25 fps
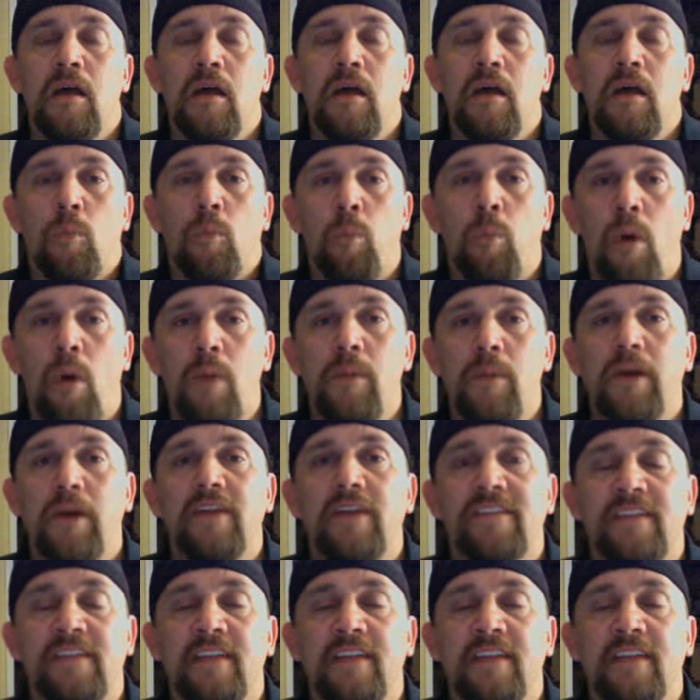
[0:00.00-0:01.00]

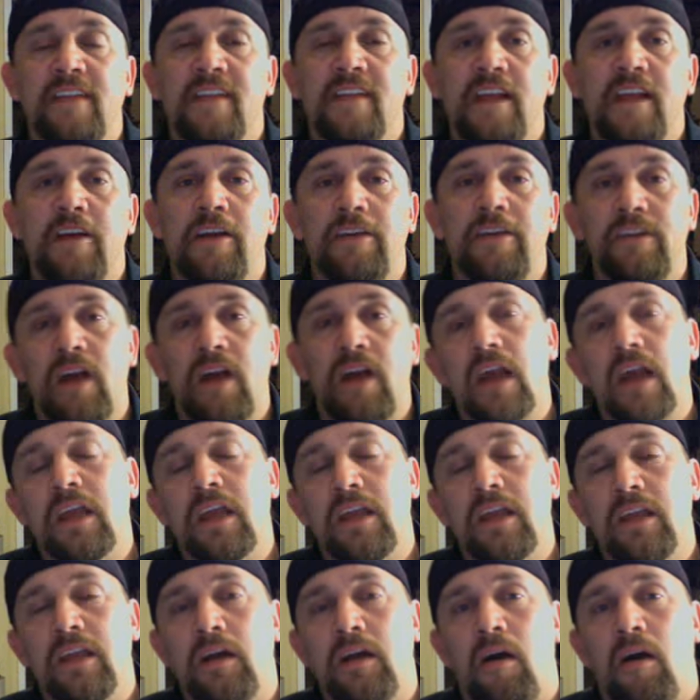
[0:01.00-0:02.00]
Walmart said that they're not
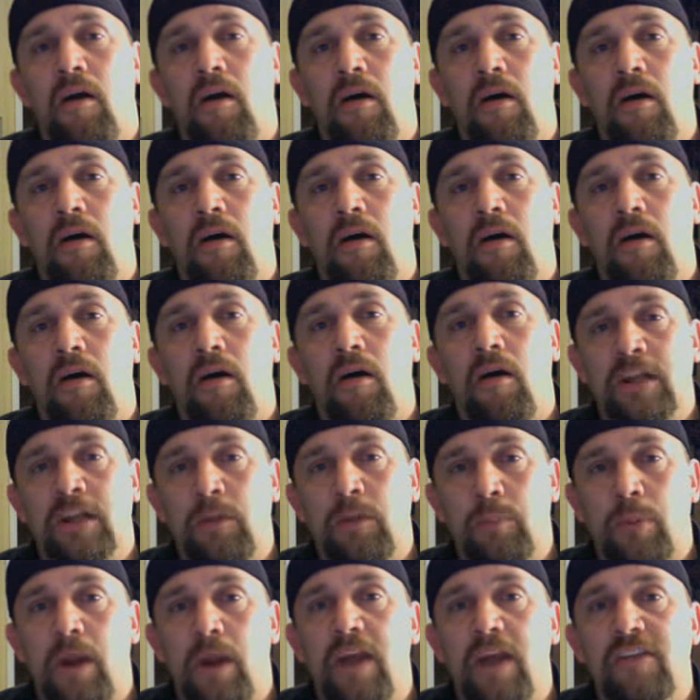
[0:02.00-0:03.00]

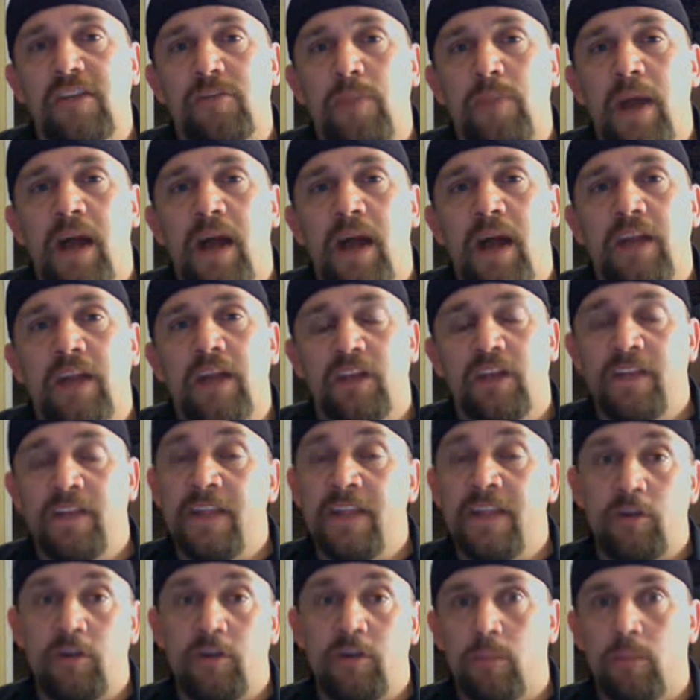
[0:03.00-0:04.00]
gonna price match, and
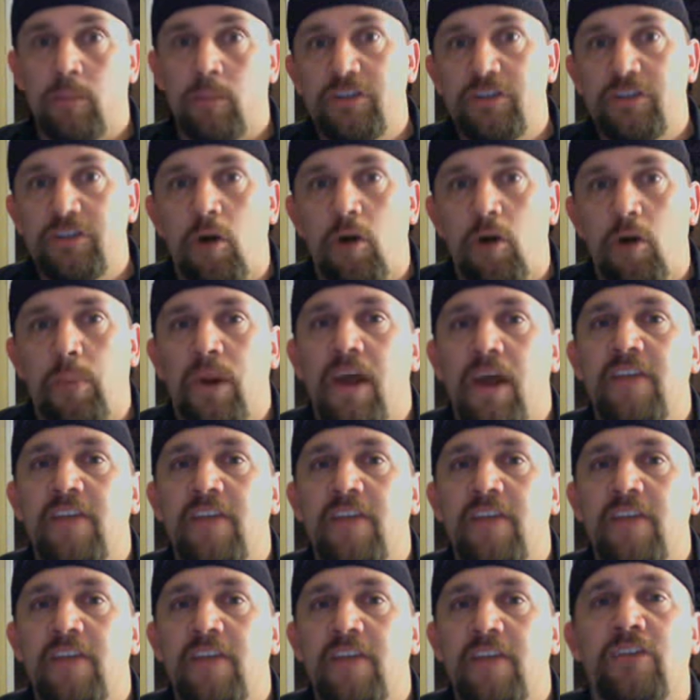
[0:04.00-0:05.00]
they normally don't
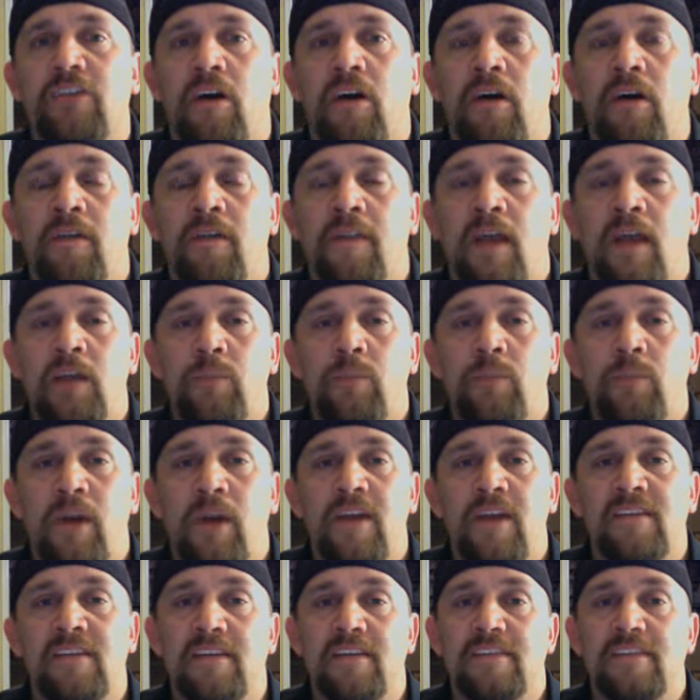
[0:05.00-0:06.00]
price match online
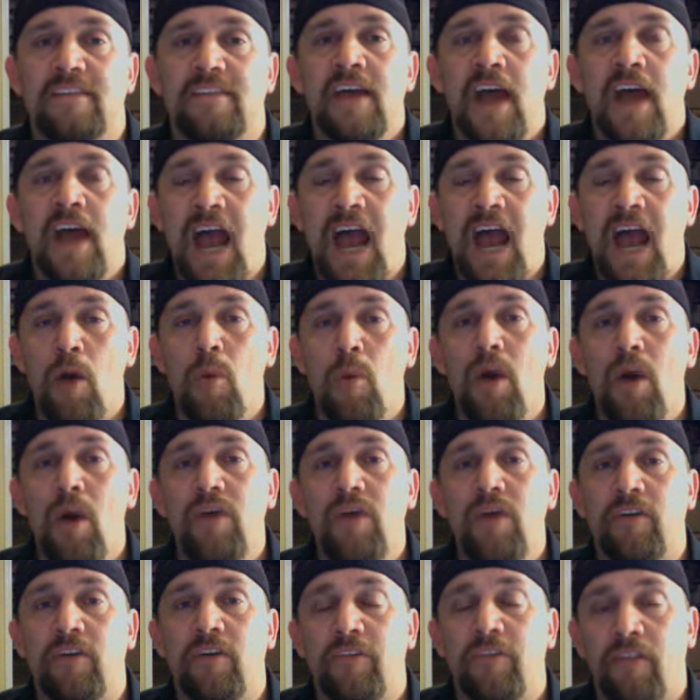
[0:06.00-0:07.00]
prices.
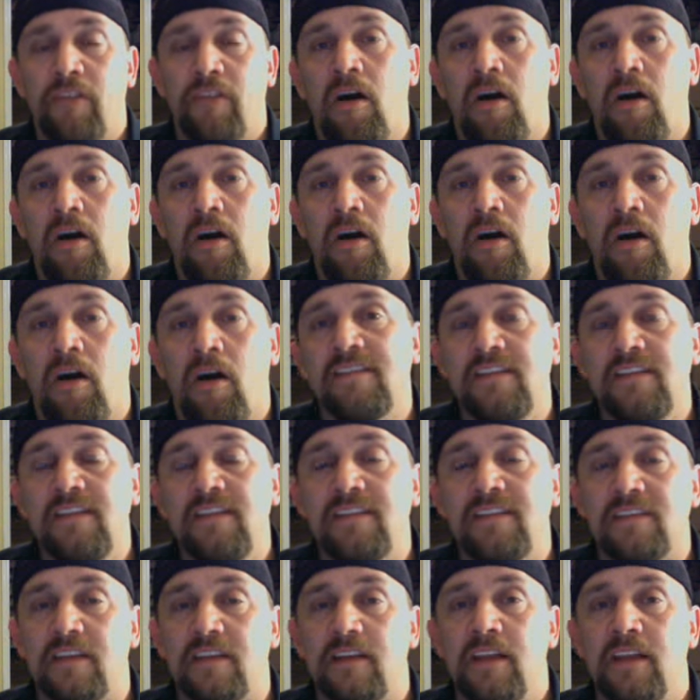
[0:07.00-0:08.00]
However, for the holiday
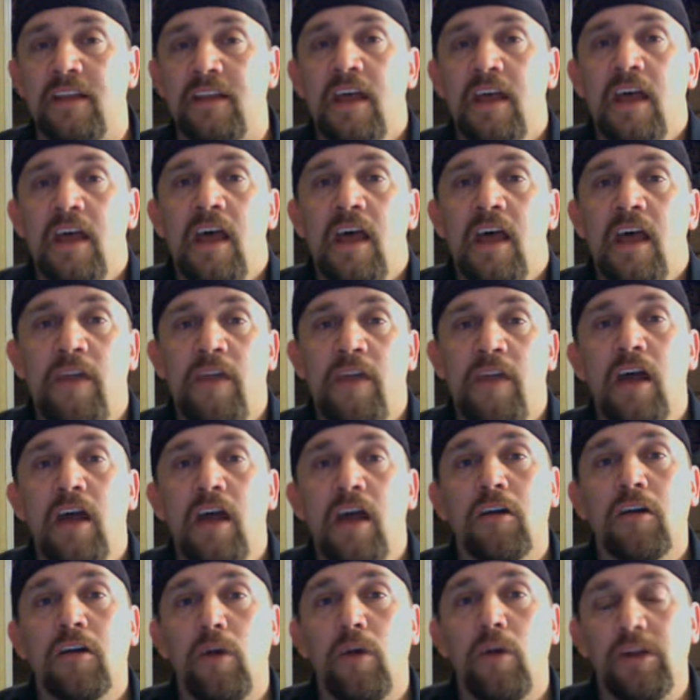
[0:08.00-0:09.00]
season, they
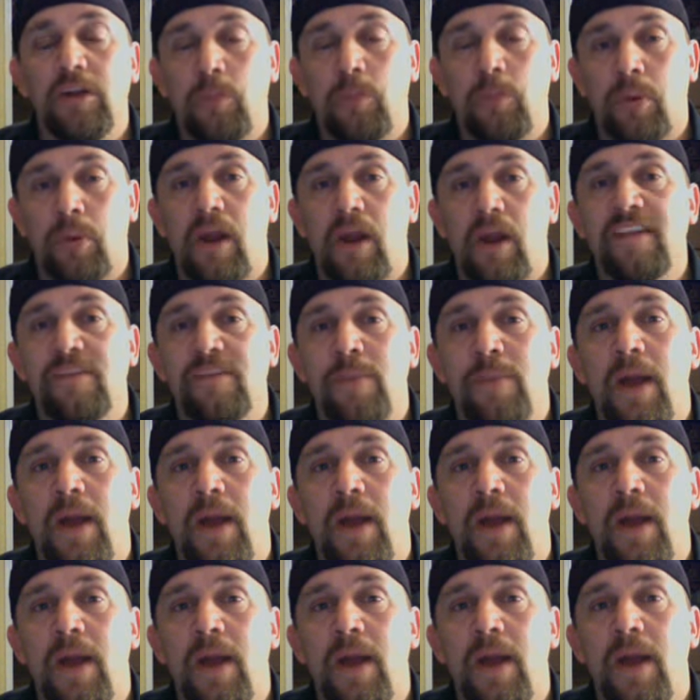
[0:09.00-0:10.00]
are going to price
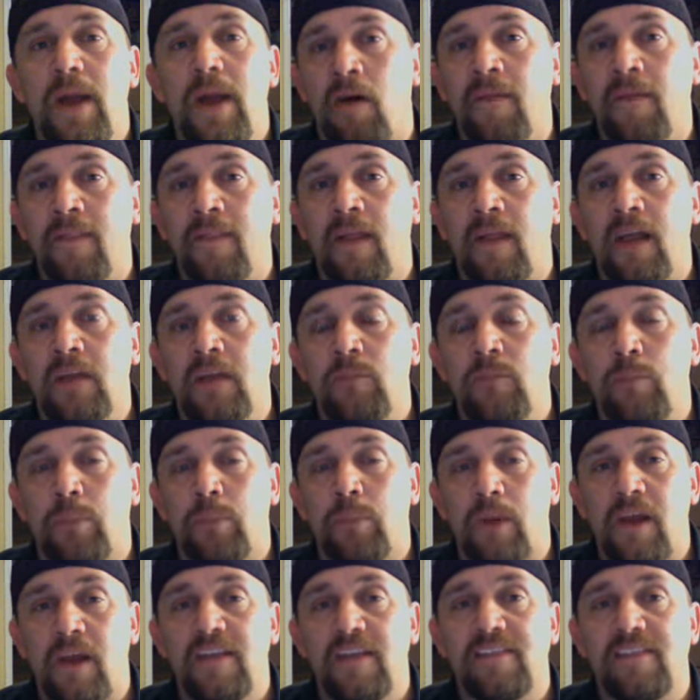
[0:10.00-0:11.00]
match online
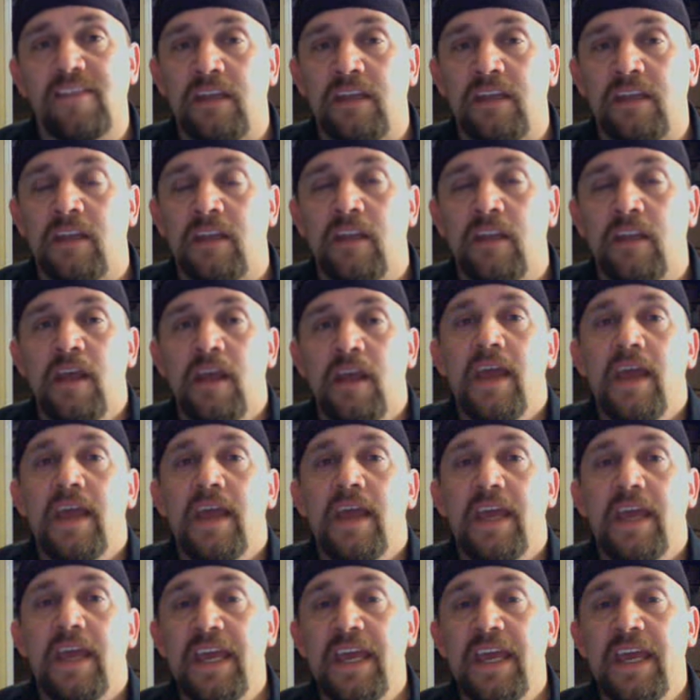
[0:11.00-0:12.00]
pricing
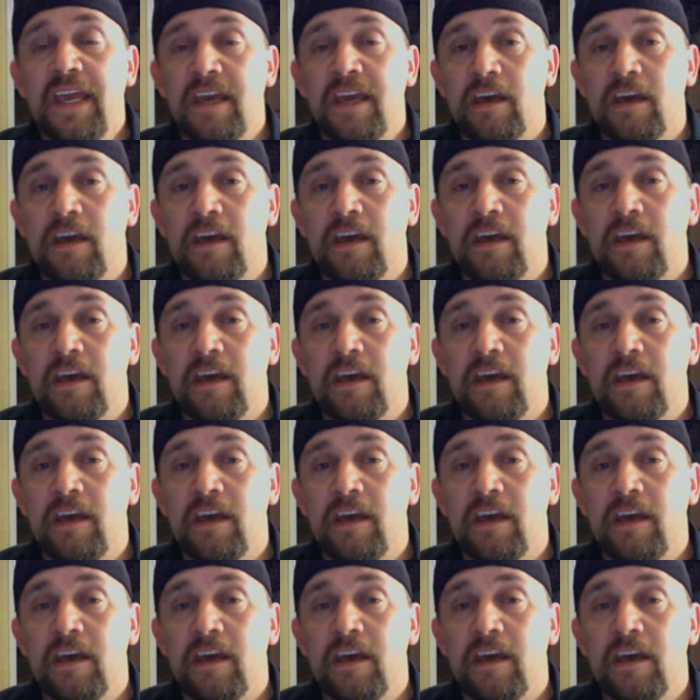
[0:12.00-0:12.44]
if